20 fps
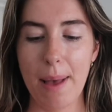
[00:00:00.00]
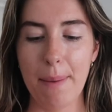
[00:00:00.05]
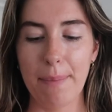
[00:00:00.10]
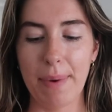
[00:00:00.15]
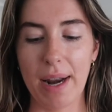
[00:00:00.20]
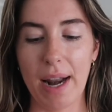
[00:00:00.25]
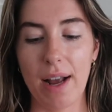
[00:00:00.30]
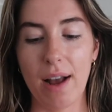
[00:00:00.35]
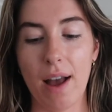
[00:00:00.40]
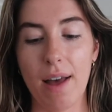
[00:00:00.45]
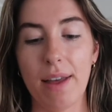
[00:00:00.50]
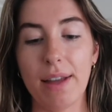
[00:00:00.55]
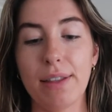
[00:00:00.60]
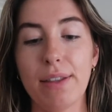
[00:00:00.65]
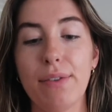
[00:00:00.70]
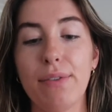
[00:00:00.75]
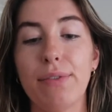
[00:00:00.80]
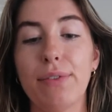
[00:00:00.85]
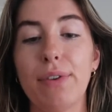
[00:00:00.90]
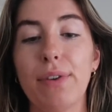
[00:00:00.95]
but I got like
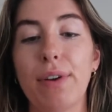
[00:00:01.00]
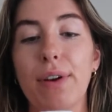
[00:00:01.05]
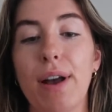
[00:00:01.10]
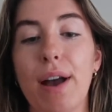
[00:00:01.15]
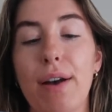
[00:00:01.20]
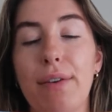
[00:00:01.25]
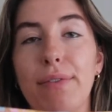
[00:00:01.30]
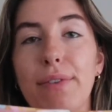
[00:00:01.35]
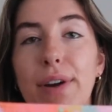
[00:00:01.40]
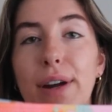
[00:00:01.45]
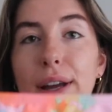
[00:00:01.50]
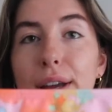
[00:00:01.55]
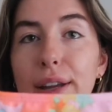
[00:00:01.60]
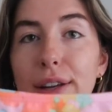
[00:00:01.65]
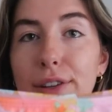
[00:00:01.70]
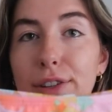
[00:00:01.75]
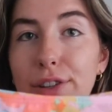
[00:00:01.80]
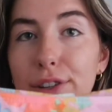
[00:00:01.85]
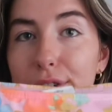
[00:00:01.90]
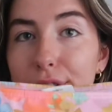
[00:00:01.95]
the full
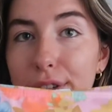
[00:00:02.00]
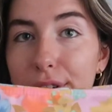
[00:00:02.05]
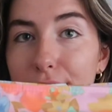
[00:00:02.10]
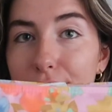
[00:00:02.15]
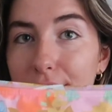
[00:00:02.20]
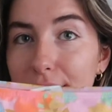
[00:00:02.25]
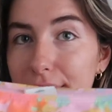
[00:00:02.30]
coverage